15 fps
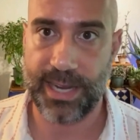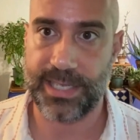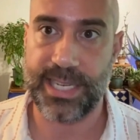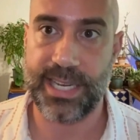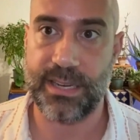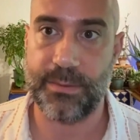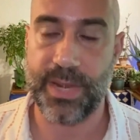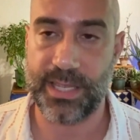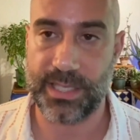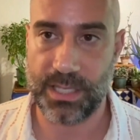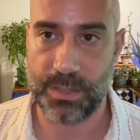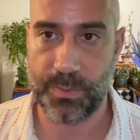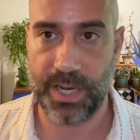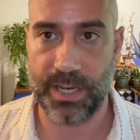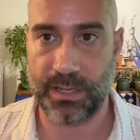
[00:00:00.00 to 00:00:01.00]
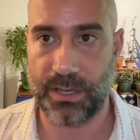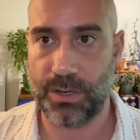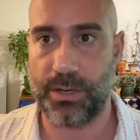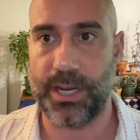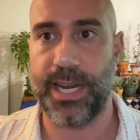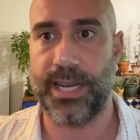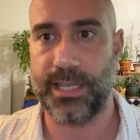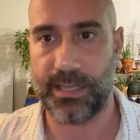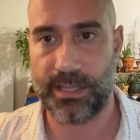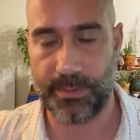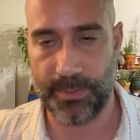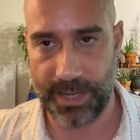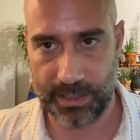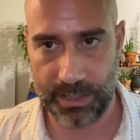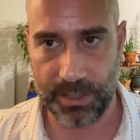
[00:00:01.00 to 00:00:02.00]
team had spent creating this
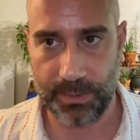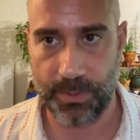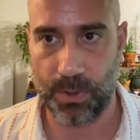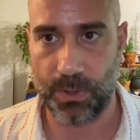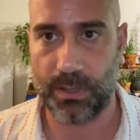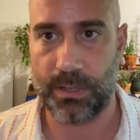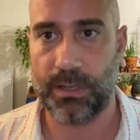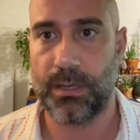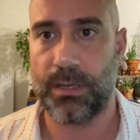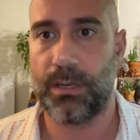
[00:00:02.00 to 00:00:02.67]
message board,